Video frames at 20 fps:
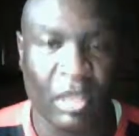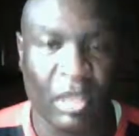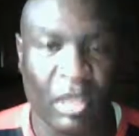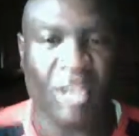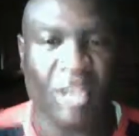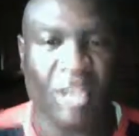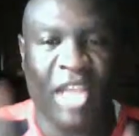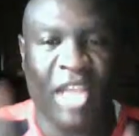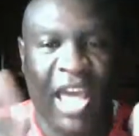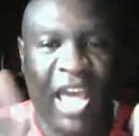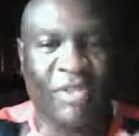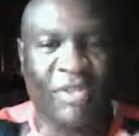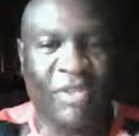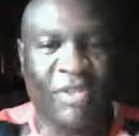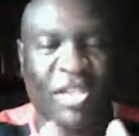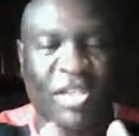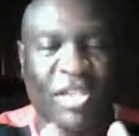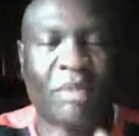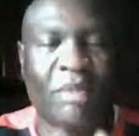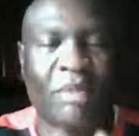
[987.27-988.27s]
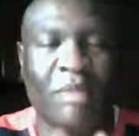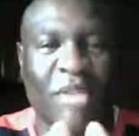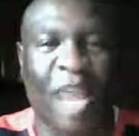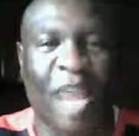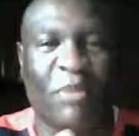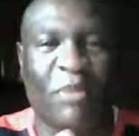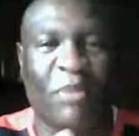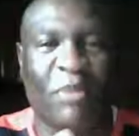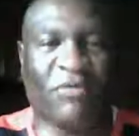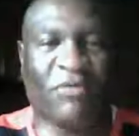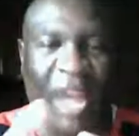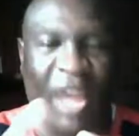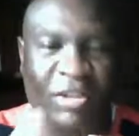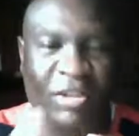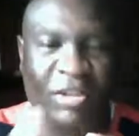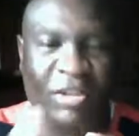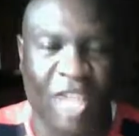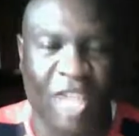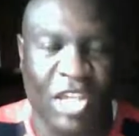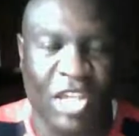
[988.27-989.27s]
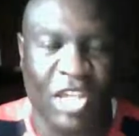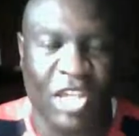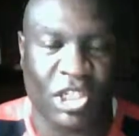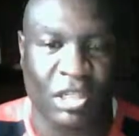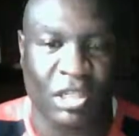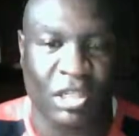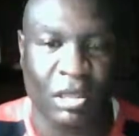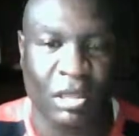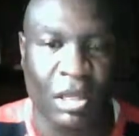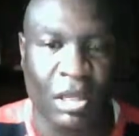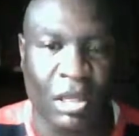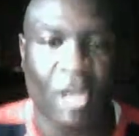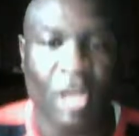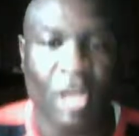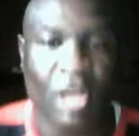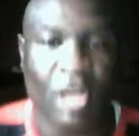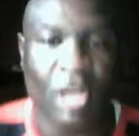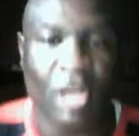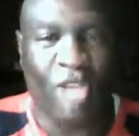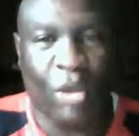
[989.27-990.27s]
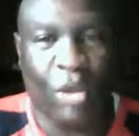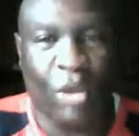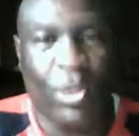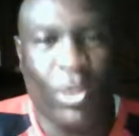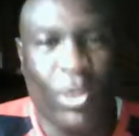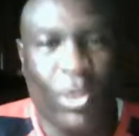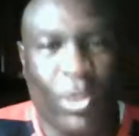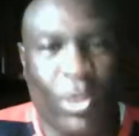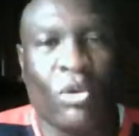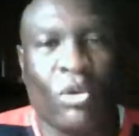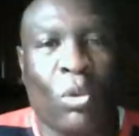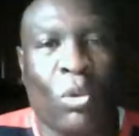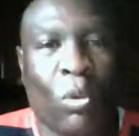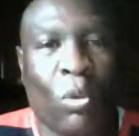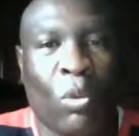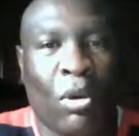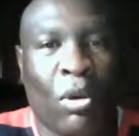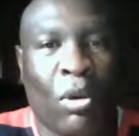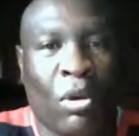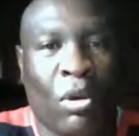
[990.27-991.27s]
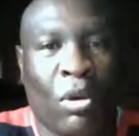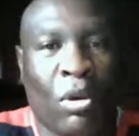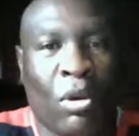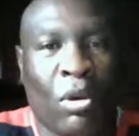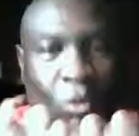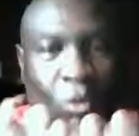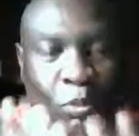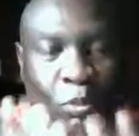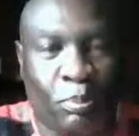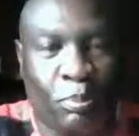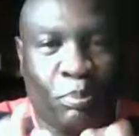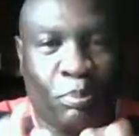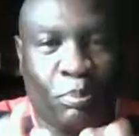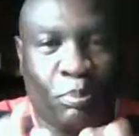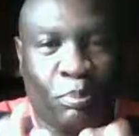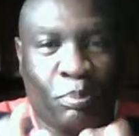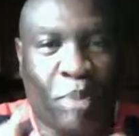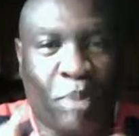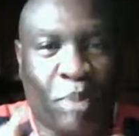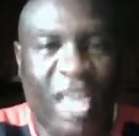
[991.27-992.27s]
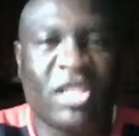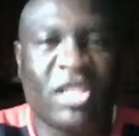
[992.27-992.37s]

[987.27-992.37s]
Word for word: to have some type of foundation so that we can place